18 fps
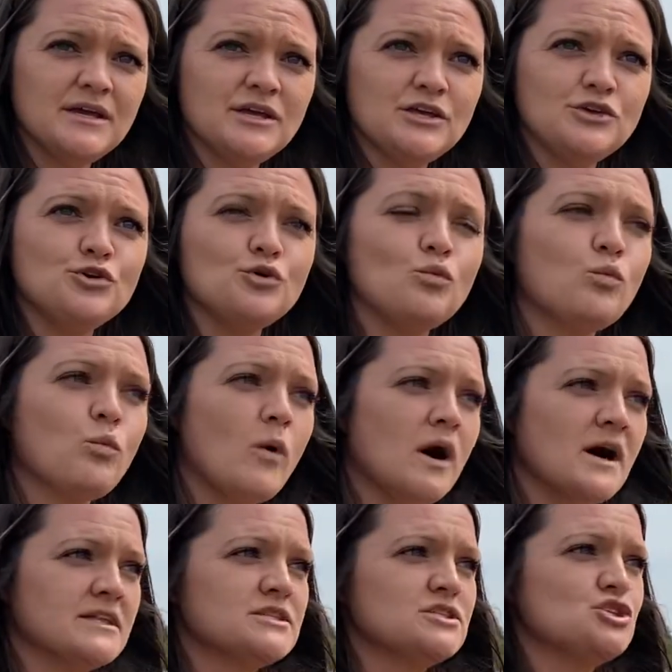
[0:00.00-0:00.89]
You
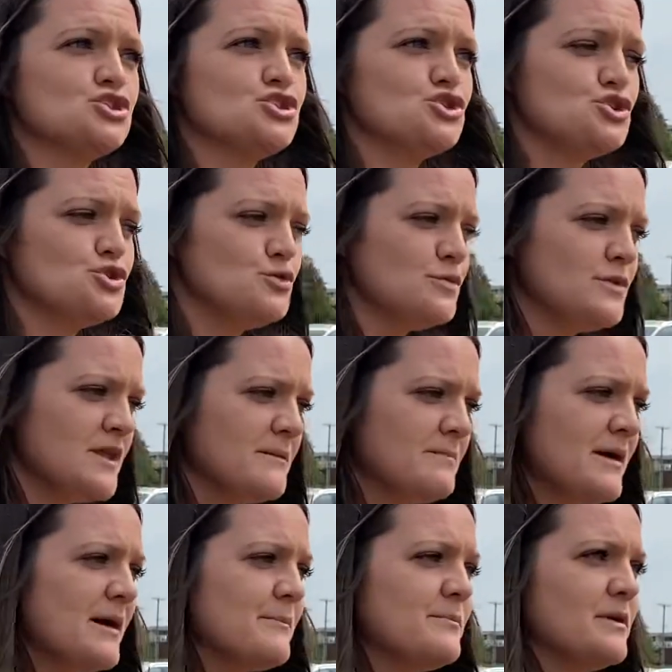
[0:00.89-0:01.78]
want to tune
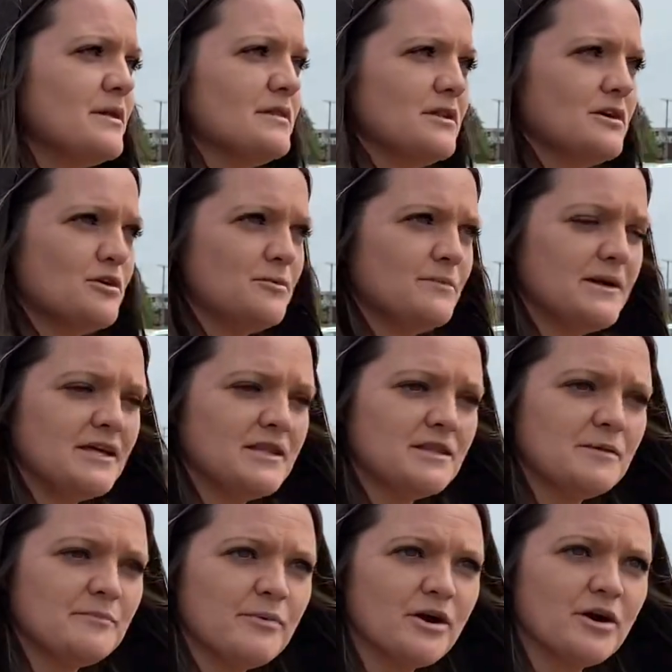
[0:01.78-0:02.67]
them up a little bit
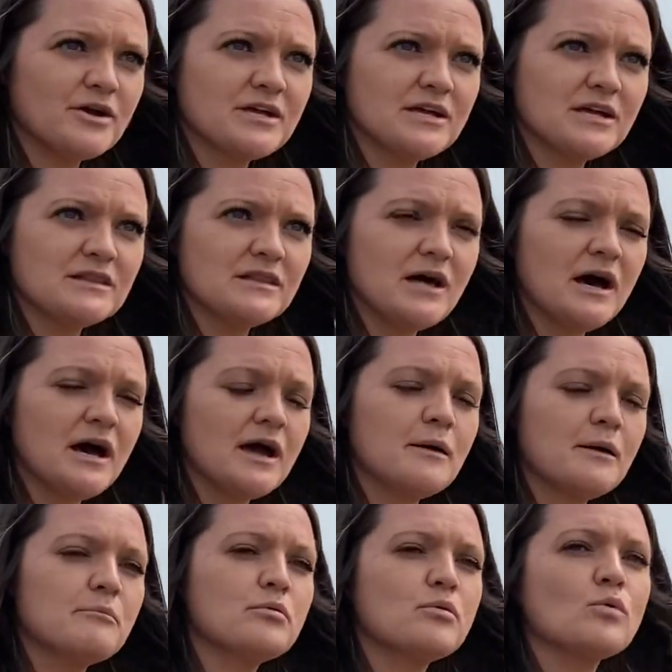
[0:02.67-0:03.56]
in the parking lot
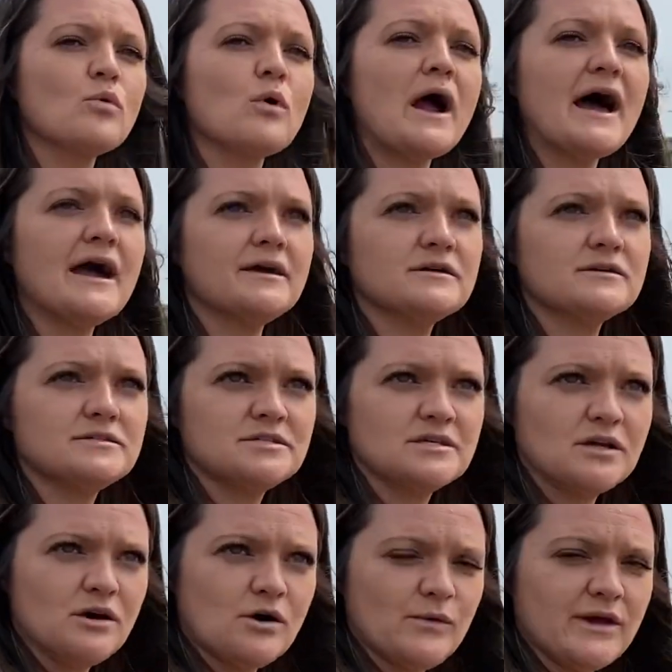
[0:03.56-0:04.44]
prior to
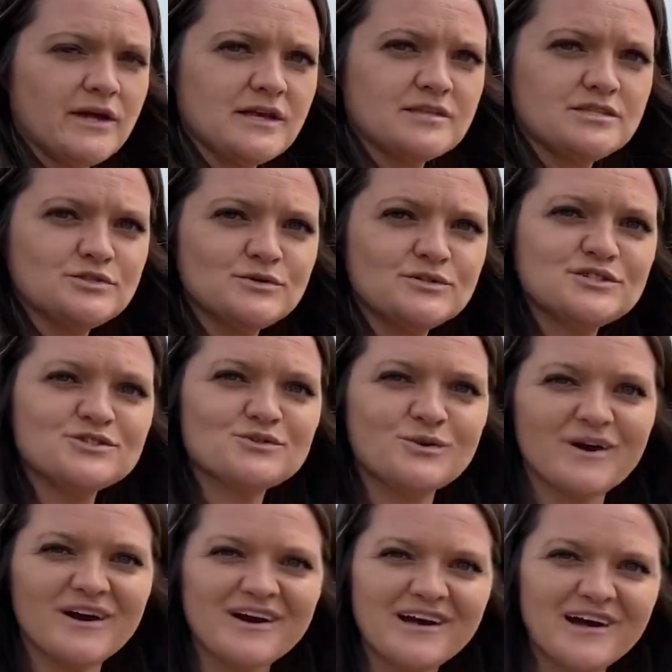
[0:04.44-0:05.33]
going into a
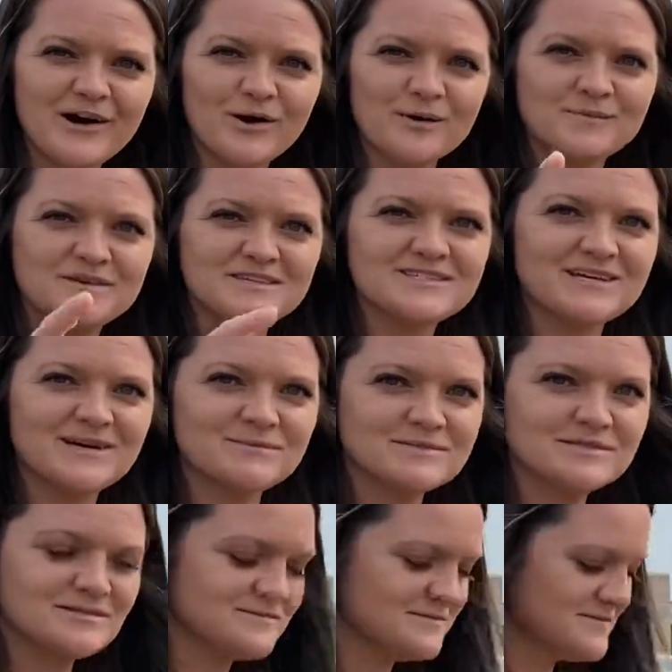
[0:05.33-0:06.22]
store. I hope this helps.